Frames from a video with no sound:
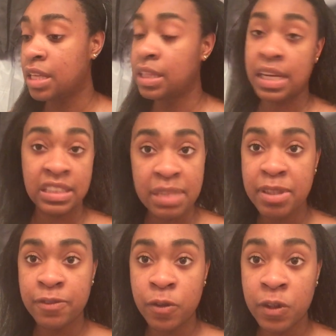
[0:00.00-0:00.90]
Like I said
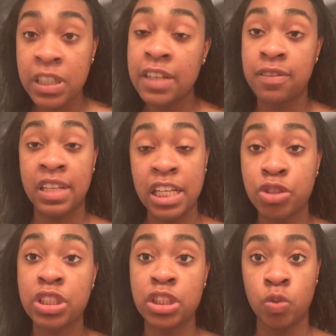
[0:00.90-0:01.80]
before, if
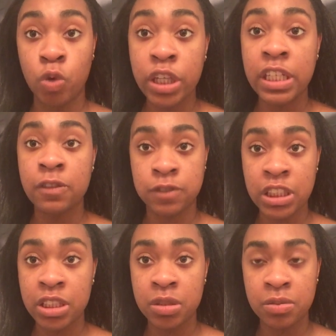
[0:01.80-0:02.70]
lasering is working for
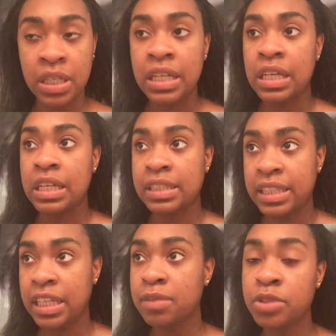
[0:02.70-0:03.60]
you,
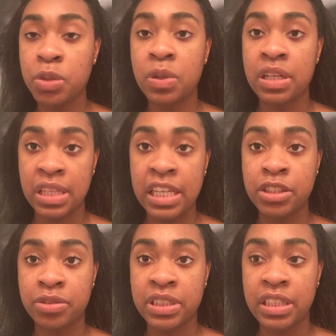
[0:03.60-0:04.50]
keep doing
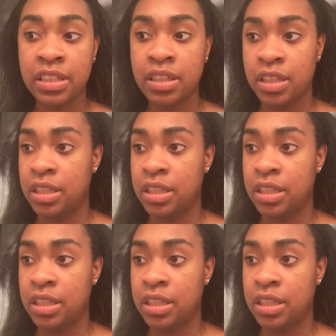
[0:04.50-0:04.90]
lasering.